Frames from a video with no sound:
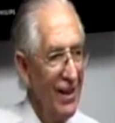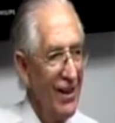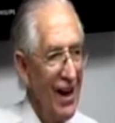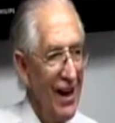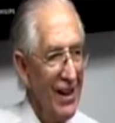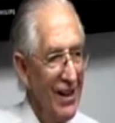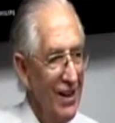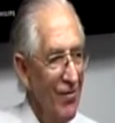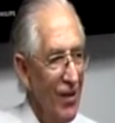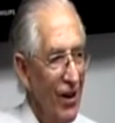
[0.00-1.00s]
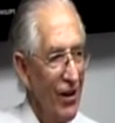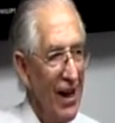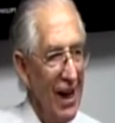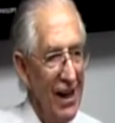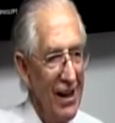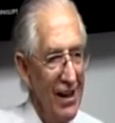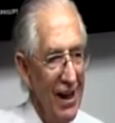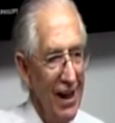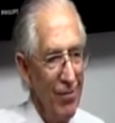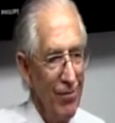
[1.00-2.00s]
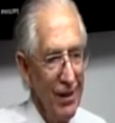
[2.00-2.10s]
Right? Okay. I